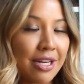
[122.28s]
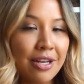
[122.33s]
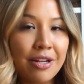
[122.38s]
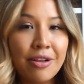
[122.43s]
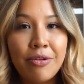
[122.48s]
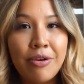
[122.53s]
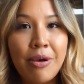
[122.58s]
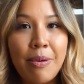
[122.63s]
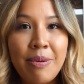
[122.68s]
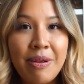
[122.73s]

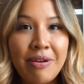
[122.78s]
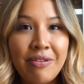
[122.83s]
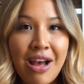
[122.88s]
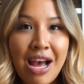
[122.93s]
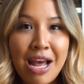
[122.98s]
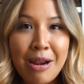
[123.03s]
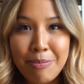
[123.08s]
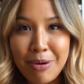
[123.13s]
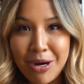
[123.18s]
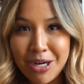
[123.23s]
gonna do a bit of
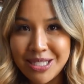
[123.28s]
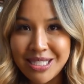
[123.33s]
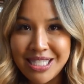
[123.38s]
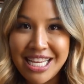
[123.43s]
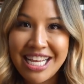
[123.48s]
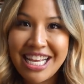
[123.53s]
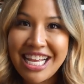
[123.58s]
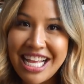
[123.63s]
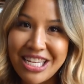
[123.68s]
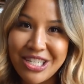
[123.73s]

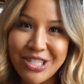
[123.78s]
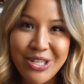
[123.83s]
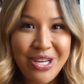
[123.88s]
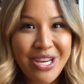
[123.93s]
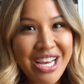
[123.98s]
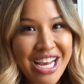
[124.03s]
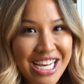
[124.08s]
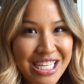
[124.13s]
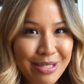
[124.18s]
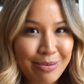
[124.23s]
unboxing and show
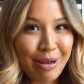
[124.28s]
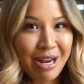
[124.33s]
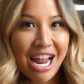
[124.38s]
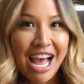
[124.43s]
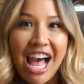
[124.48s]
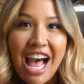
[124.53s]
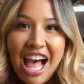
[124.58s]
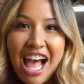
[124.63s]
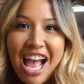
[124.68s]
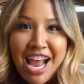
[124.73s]
you guys what
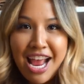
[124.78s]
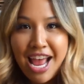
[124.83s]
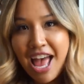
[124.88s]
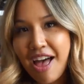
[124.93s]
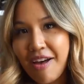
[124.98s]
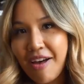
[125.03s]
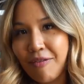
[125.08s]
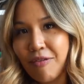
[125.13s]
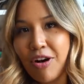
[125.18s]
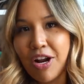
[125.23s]
I
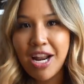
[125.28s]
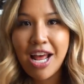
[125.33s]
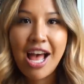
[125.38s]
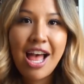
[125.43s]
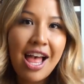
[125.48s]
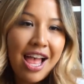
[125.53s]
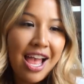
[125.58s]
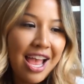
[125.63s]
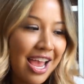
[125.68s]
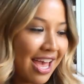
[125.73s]
have, what
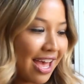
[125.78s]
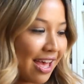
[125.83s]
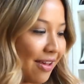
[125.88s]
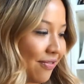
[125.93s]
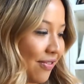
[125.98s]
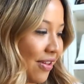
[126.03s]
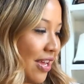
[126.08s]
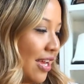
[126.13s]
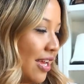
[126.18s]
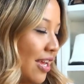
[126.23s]
I have.
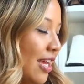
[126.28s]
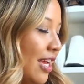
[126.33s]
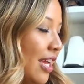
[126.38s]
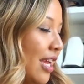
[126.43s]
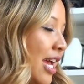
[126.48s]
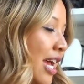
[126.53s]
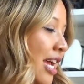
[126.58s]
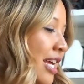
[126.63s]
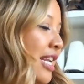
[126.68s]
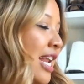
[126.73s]

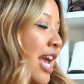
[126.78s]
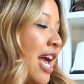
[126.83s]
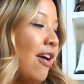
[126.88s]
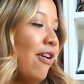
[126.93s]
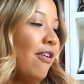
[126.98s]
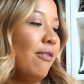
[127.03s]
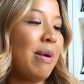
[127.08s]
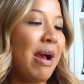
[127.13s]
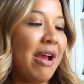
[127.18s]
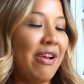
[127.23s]
Okay, now
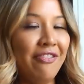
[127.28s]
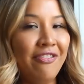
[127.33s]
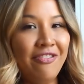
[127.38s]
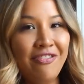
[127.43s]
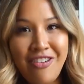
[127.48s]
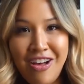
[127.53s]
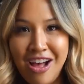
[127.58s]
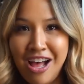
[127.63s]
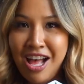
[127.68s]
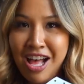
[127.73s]
my
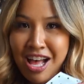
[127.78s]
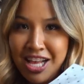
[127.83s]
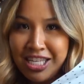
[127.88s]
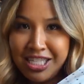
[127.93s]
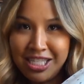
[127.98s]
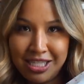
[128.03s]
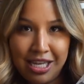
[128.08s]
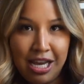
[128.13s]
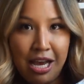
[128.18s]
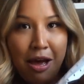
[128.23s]

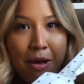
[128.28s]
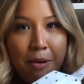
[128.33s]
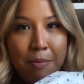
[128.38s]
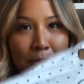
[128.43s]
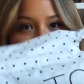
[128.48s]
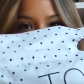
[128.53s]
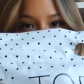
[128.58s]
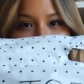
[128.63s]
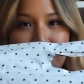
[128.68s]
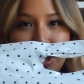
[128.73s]
first
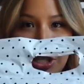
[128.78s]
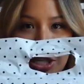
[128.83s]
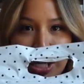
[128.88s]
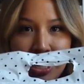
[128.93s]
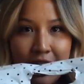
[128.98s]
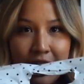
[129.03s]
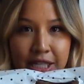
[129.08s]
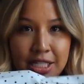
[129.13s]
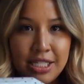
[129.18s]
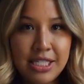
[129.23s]

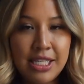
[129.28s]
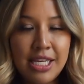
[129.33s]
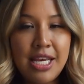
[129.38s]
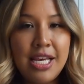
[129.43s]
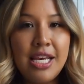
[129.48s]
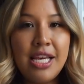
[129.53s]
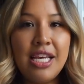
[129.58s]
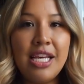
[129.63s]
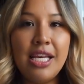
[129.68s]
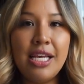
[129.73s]
purchase
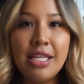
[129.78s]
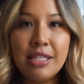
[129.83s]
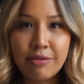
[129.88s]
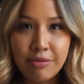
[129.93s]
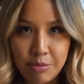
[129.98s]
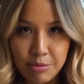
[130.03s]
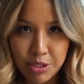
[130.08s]
is from